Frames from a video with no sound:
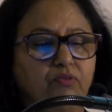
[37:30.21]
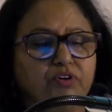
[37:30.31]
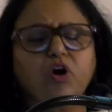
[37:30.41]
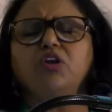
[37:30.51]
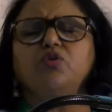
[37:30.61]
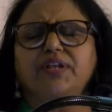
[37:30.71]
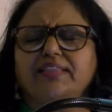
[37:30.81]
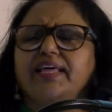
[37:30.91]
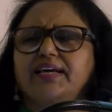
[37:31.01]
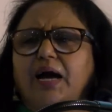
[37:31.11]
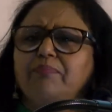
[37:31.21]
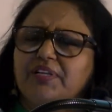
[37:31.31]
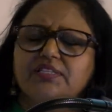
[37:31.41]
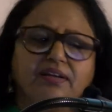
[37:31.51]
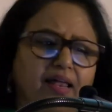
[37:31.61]
We all know nothing
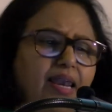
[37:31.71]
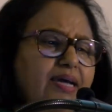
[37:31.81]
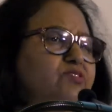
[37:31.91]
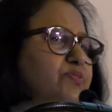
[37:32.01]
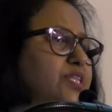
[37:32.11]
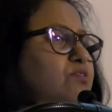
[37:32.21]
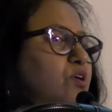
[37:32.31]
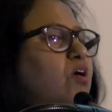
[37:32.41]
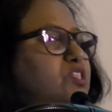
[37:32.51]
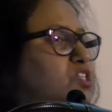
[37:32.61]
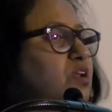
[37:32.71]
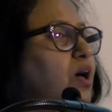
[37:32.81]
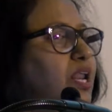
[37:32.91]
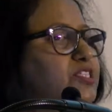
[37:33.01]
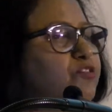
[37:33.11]
happens in our lives without God's
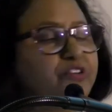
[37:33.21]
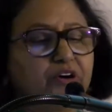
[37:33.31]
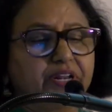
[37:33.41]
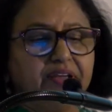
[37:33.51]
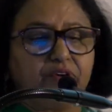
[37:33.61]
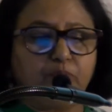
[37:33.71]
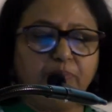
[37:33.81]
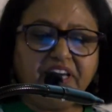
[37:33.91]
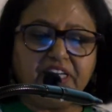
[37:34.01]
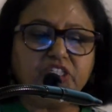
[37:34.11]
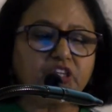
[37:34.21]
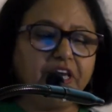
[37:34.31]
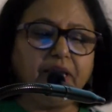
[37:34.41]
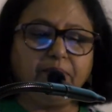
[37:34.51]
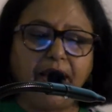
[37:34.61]
knowledge. If you agree with me,
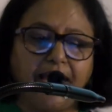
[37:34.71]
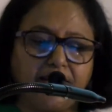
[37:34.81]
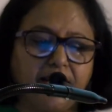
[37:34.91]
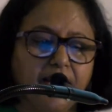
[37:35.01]
say amen.